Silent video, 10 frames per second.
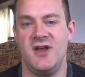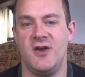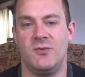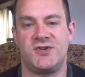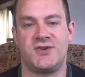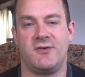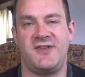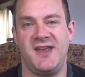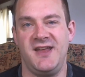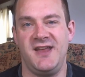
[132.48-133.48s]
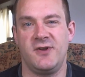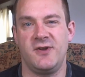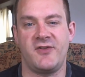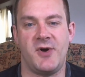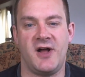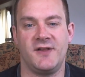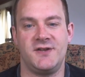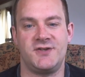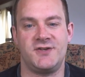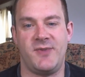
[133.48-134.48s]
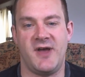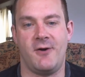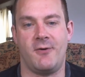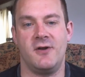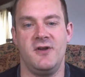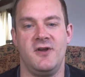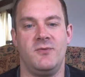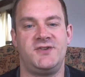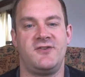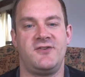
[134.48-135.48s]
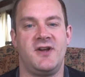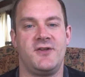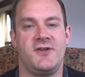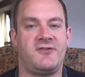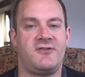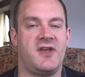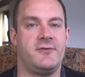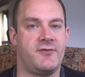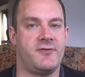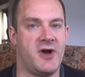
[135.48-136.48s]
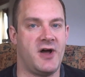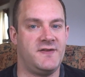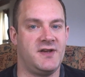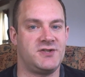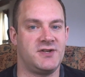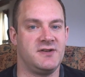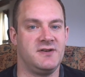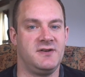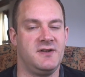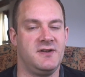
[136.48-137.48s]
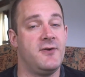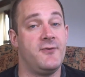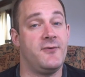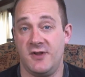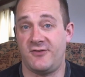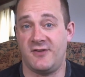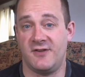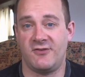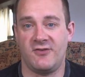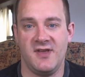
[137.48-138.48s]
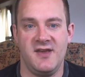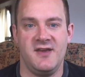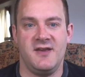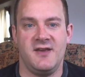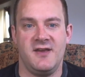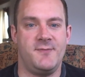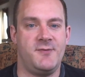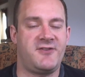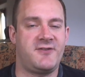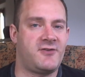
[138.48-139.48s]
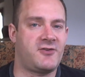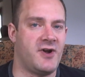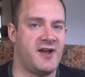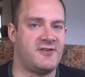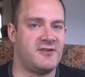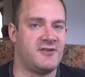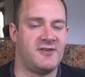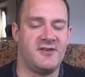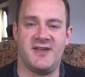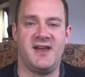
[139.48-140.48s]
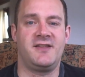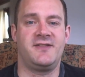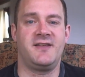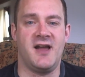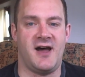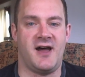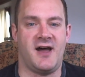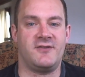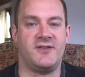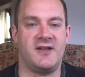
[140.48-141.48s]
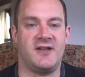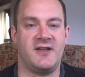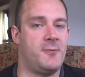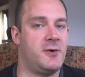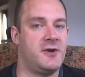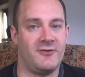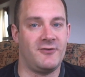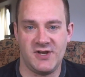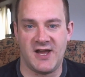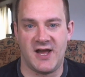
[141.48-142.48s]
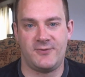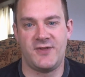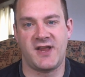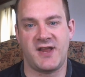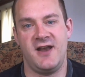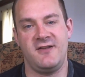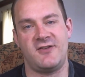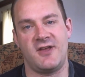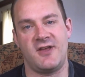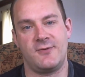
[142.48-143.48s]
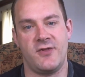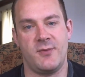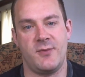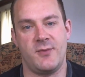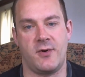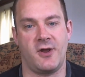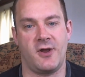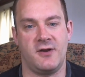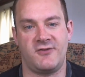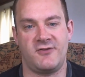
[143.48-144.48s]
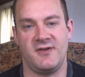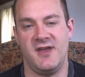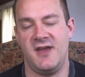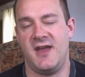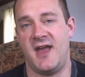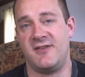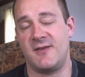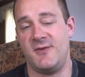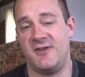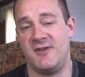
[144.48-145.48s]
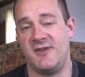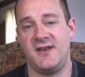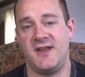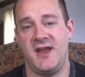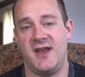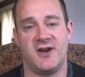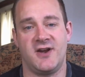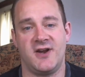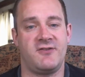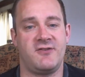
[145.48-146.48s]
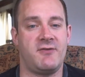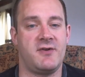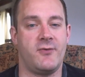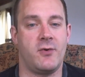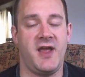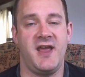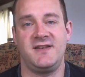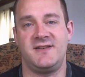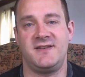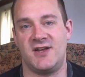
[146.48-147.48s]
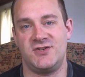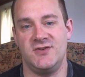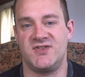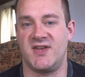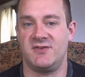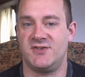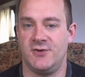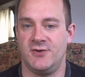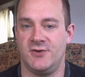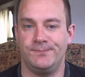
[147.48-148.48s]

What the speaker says: which serves to increase the politician's power, which is another incentive of the politician. For instance, in the midst of this crisis, thank the gods that someone is looking out for the Kennedy Center for the Performing Arts, as can be seen in H.R. 748-272.